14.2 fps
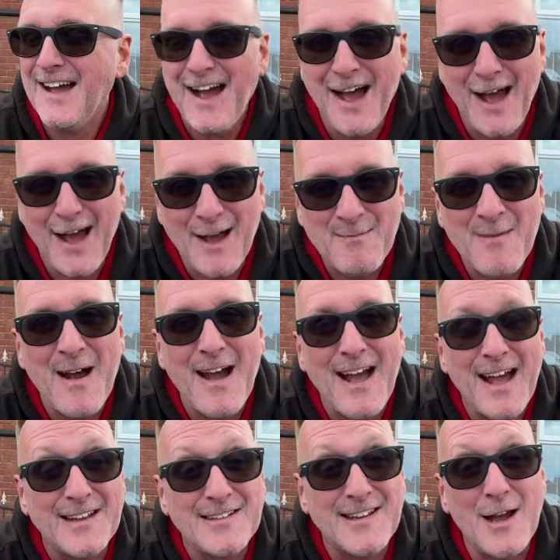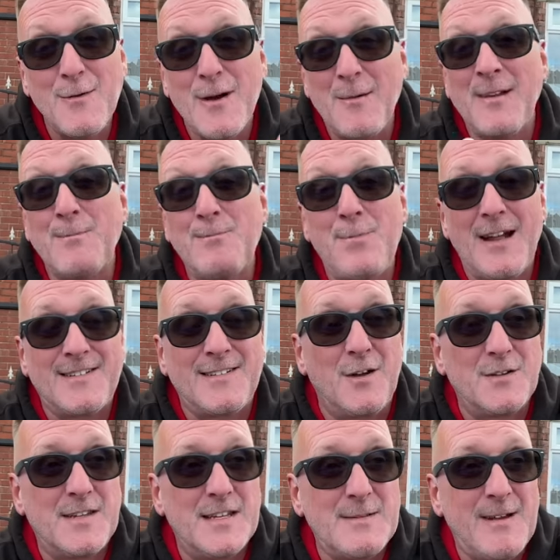Um, so I'm going to pass that on
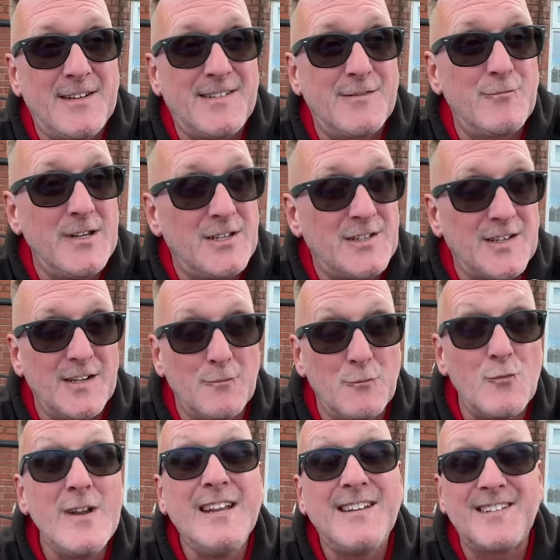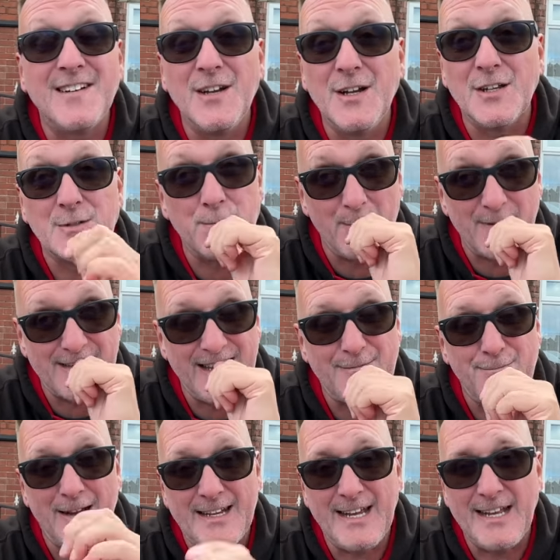to dementia research, put my teeth
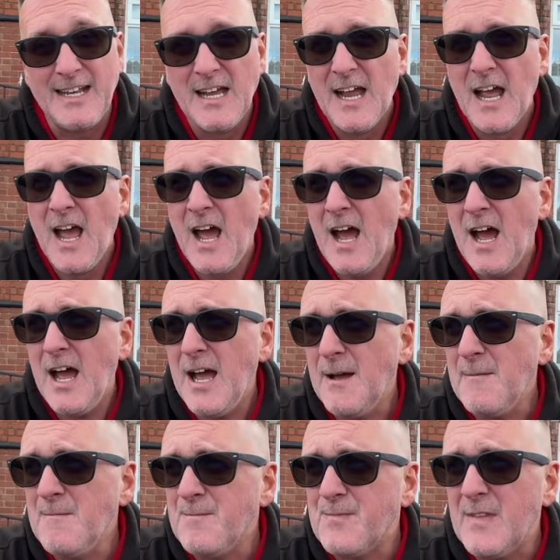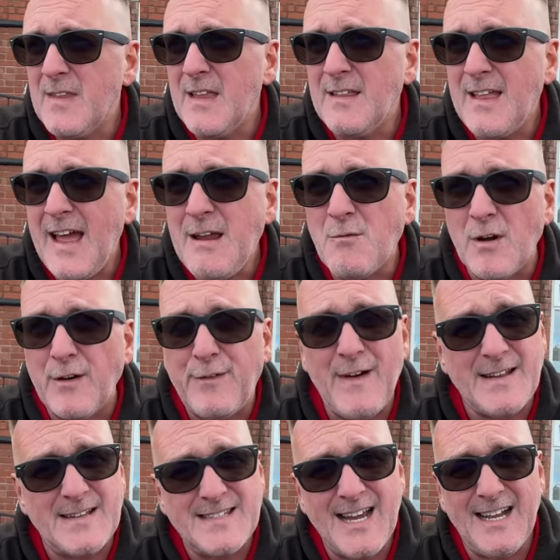back in. Um, they were
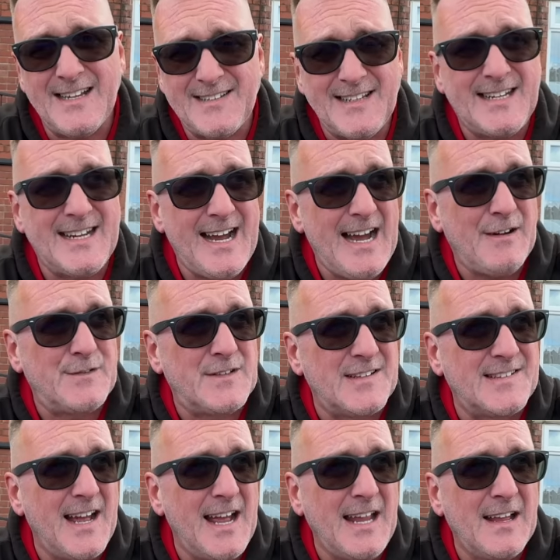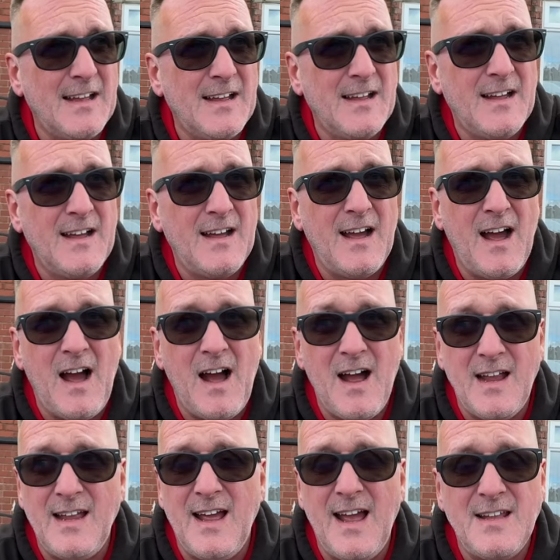fantastic, I have to say.
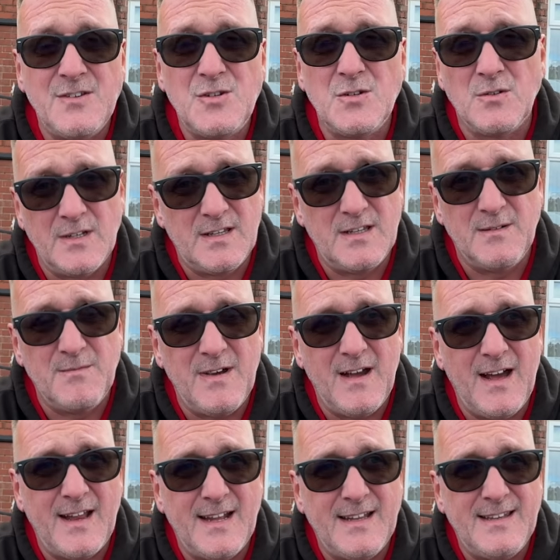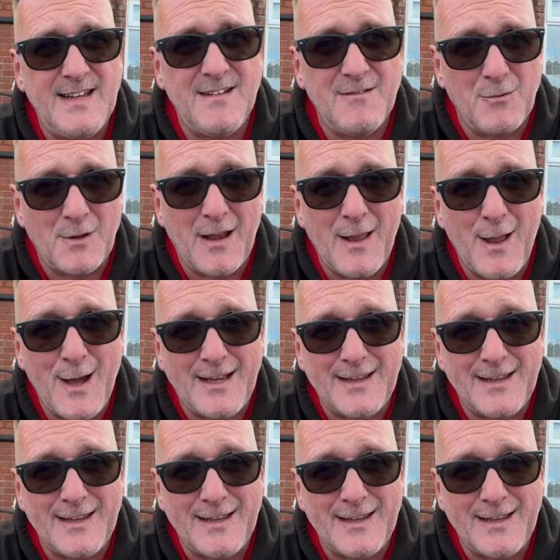I enjoyed them and I didn't want to like